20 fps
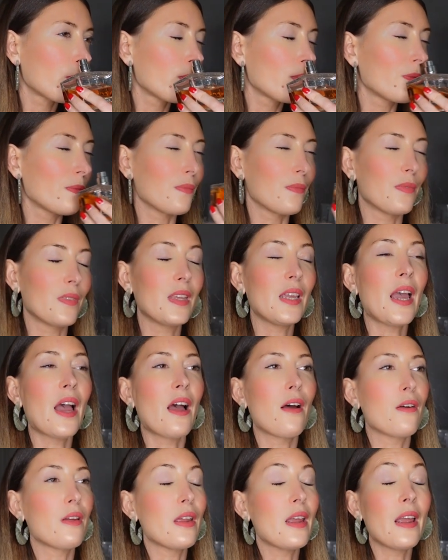
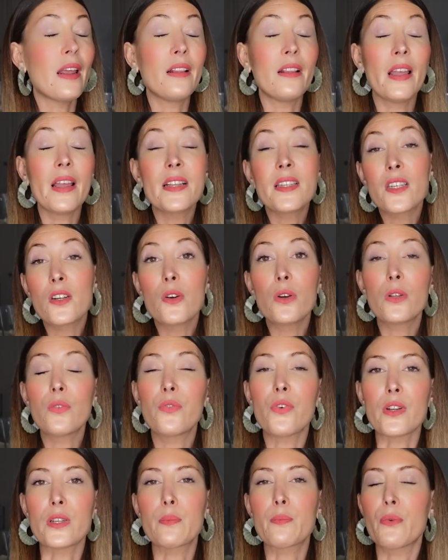And it's good
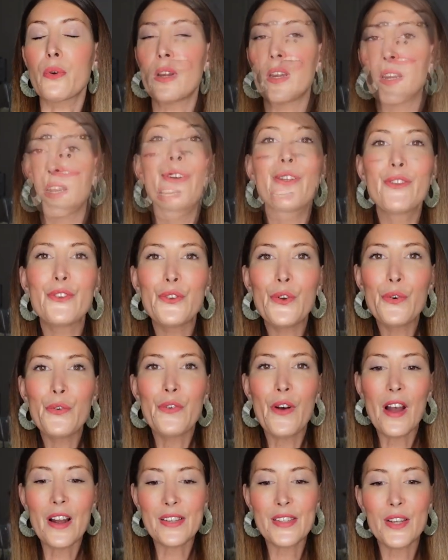for spring. The
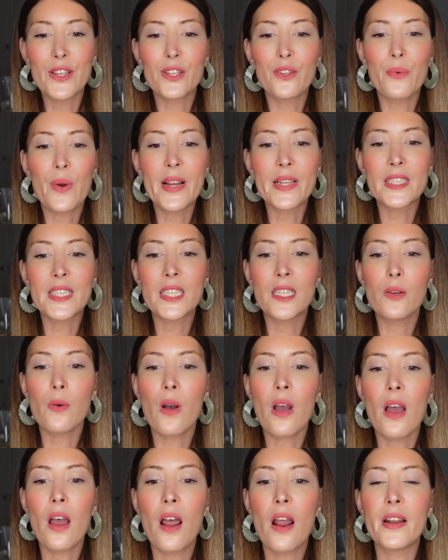
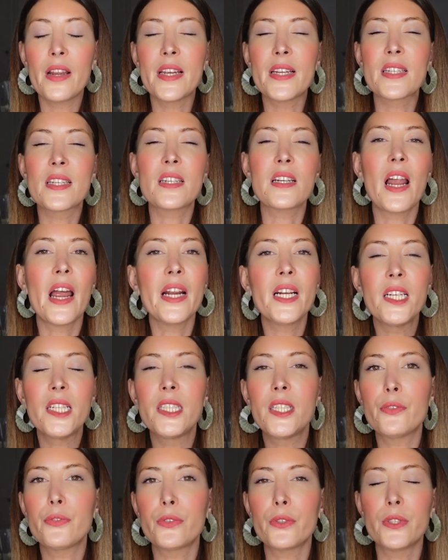2021 is slightly
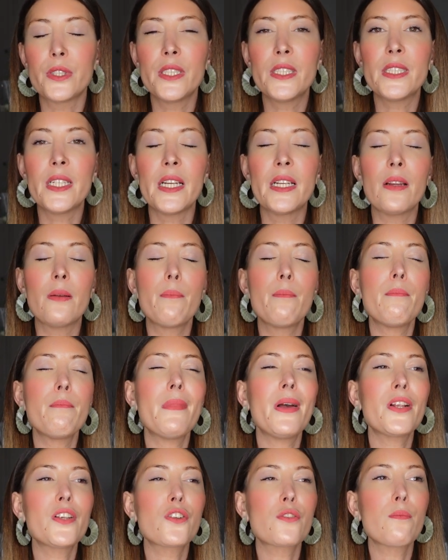different
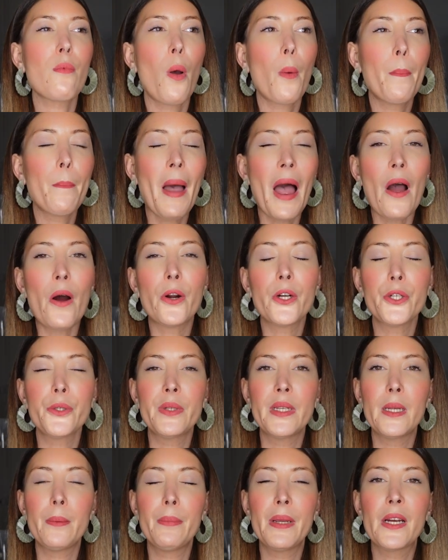and much more
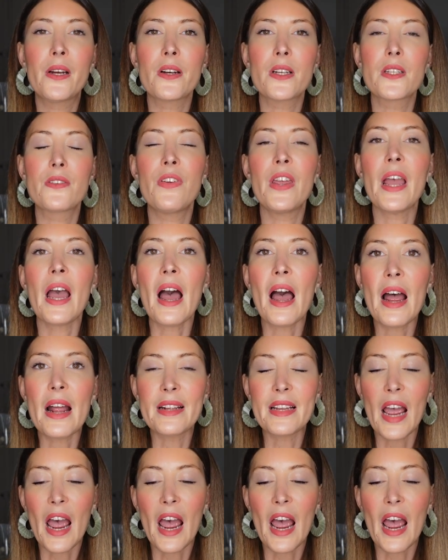powdery, because they add